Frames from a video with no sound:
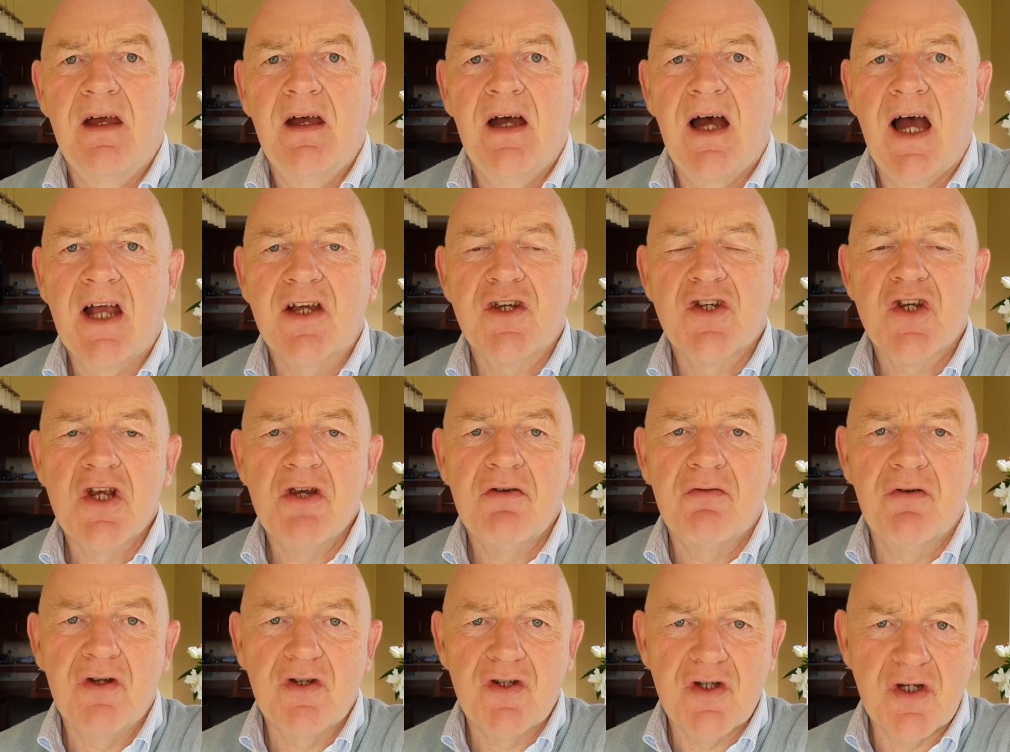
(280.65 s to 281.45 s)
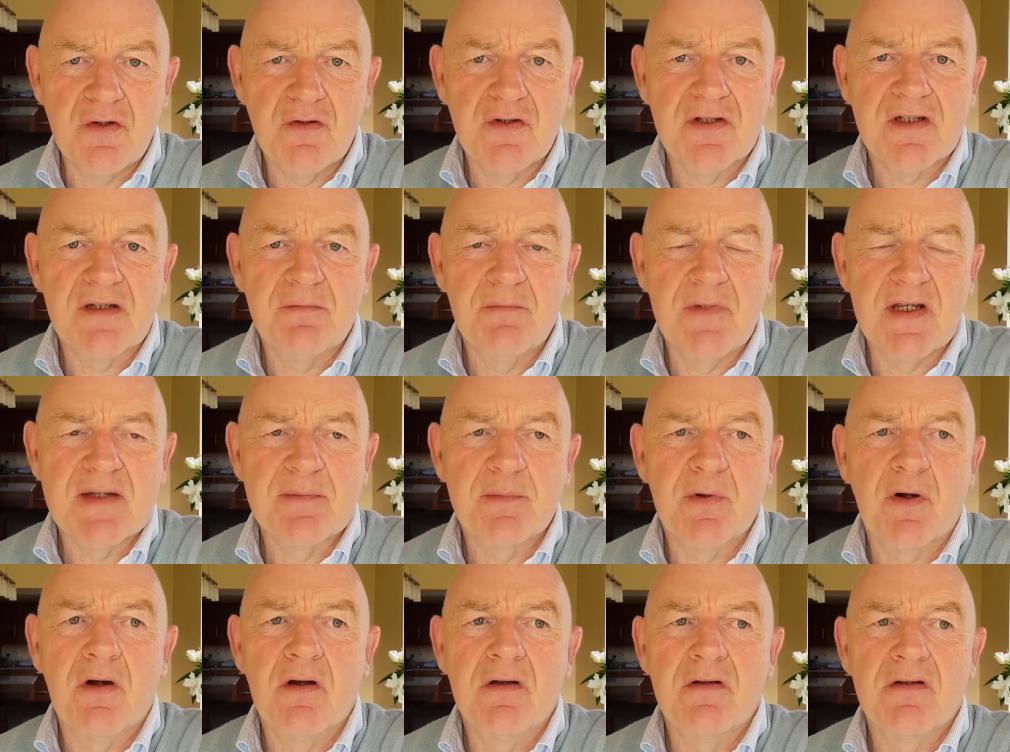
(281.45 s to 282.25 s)
actually reduced Miss
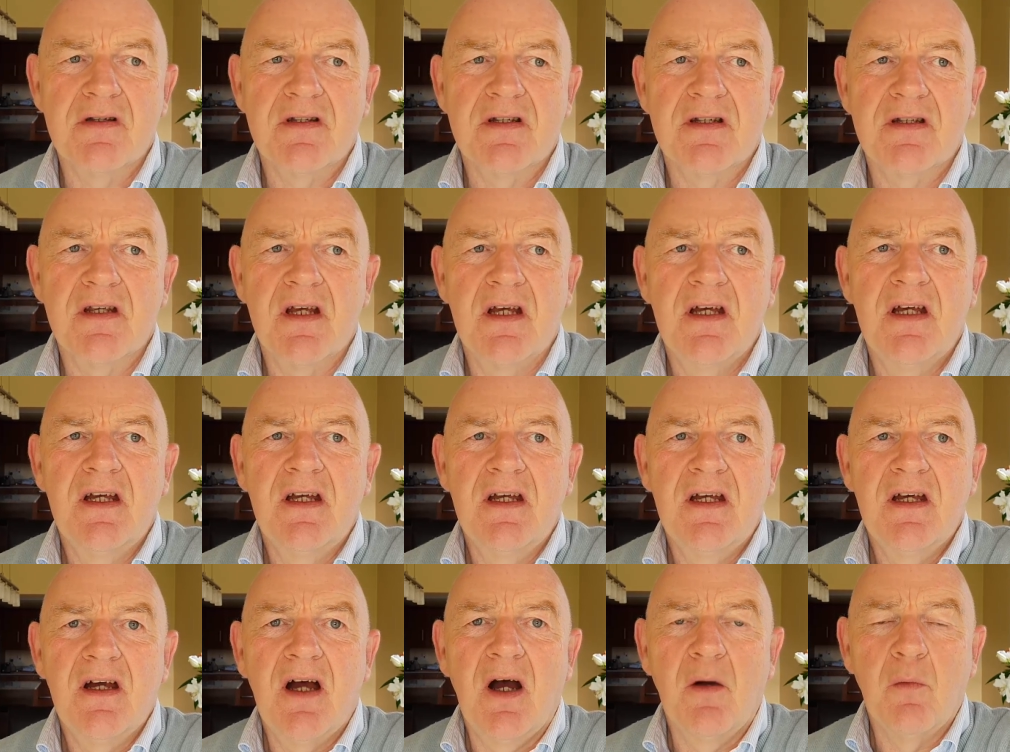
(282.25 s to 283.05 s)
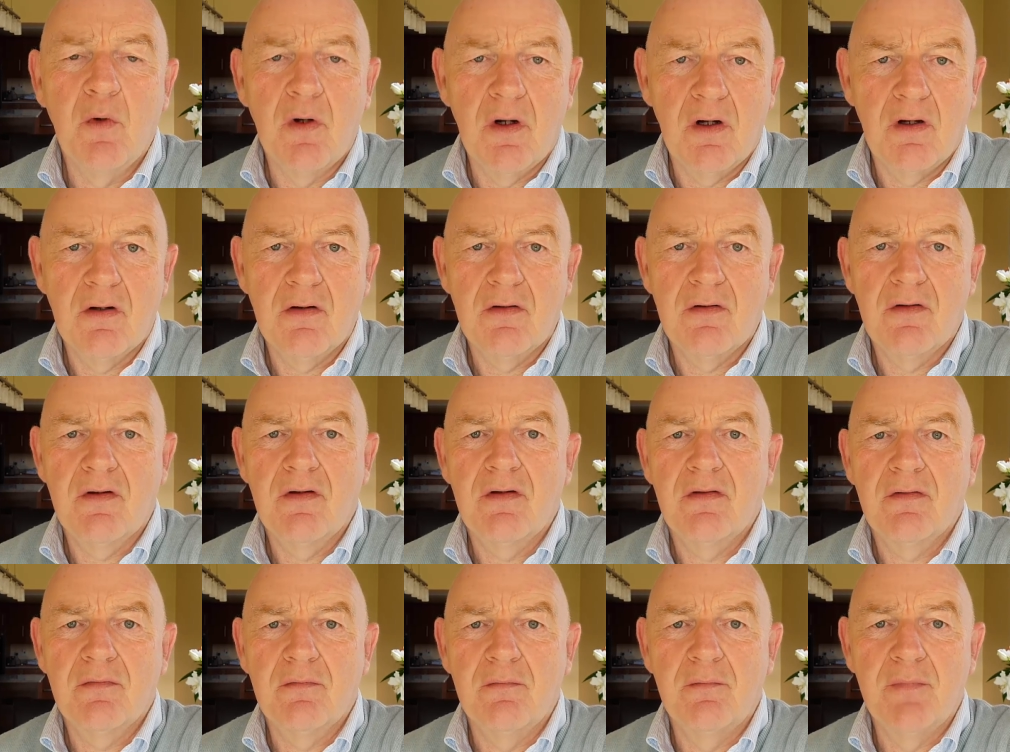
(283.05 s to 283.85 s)
Burns' award
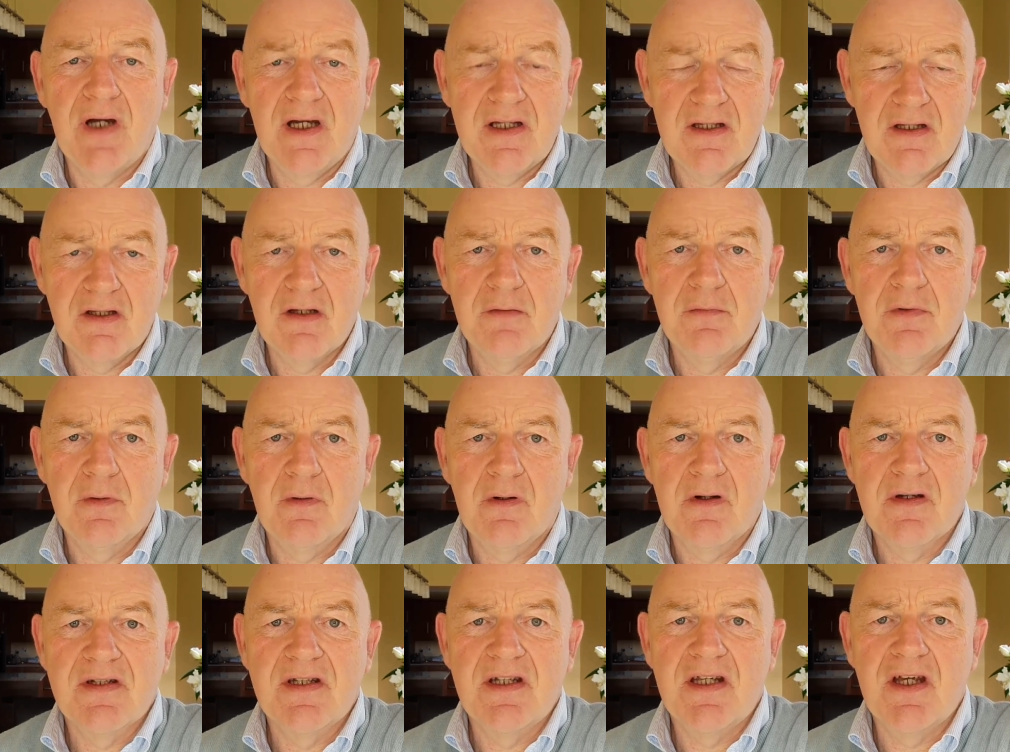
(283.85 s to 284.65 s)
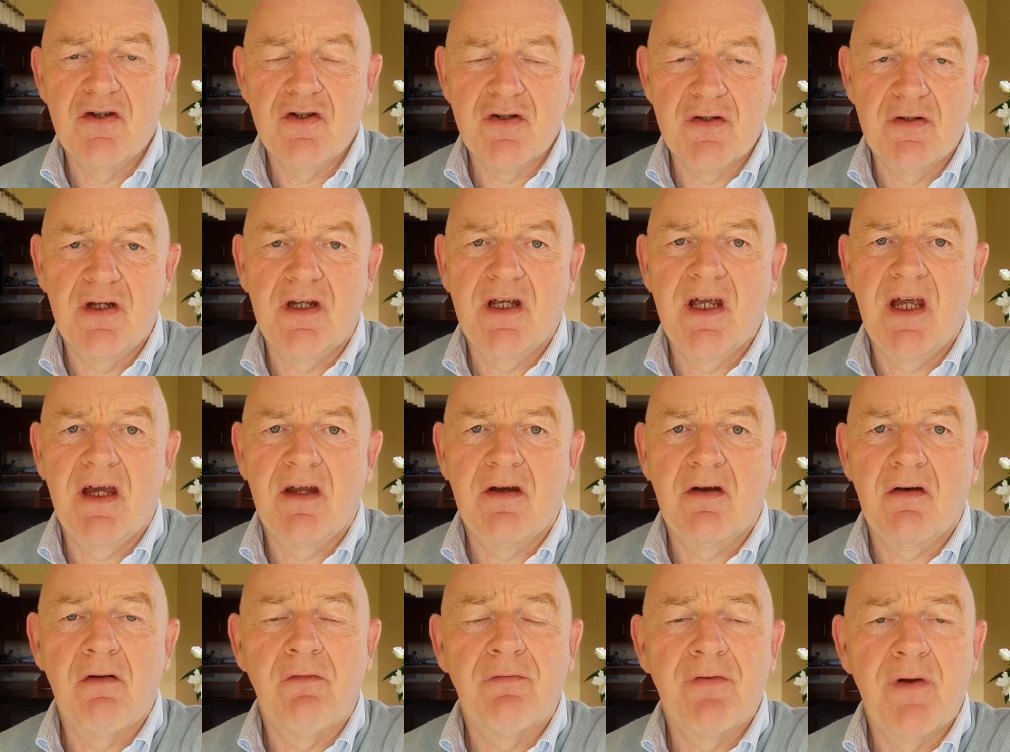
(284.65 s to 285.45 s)
by the WRC
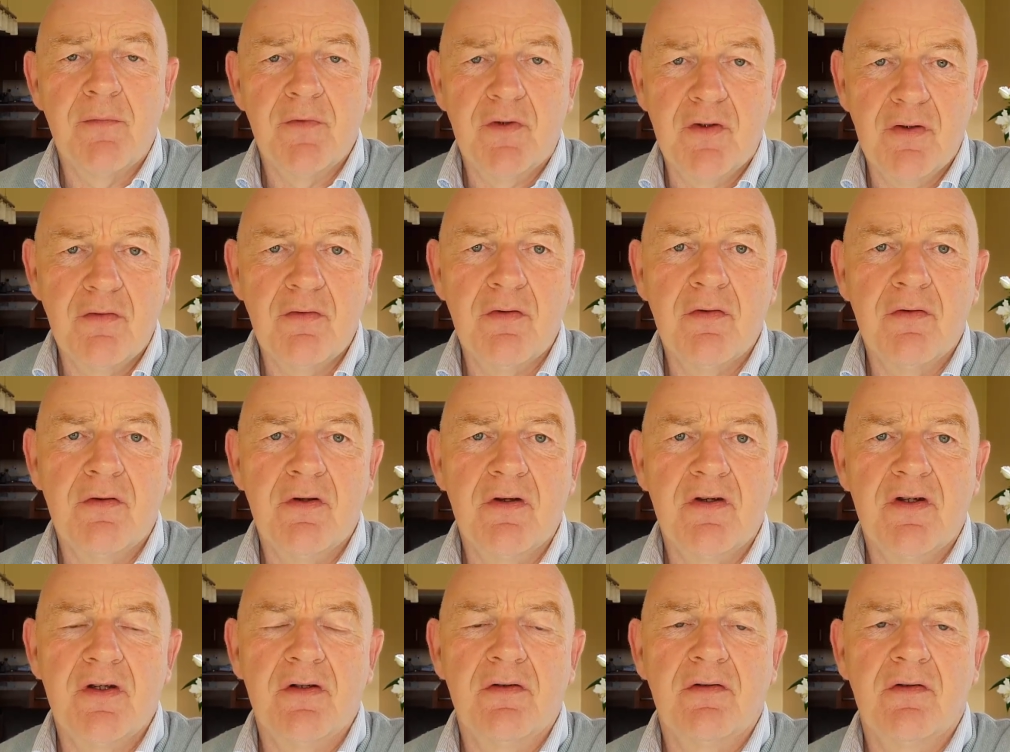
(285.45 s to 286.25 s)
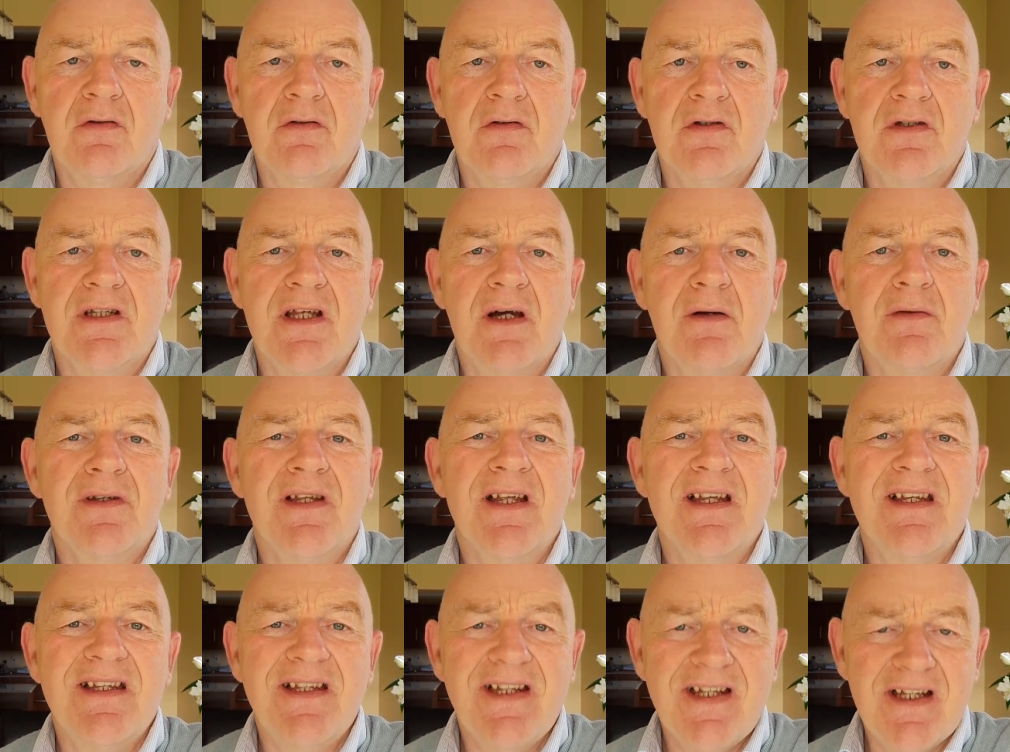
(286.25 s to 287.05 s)
adjudicator from €200 down
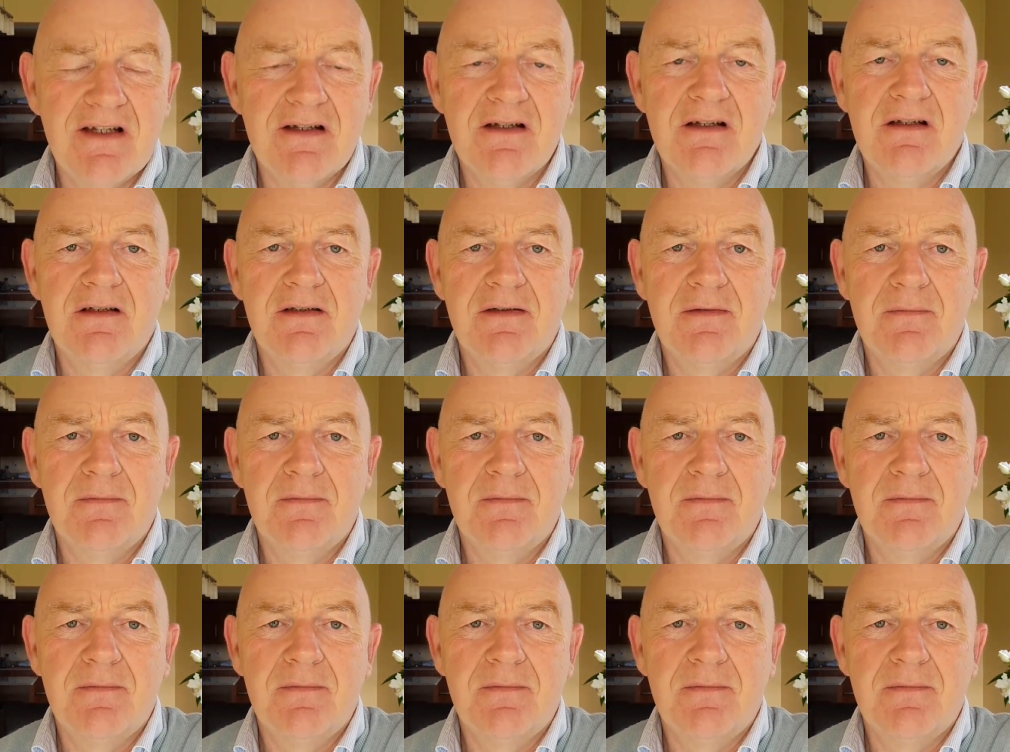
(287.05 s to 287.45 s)
to nil.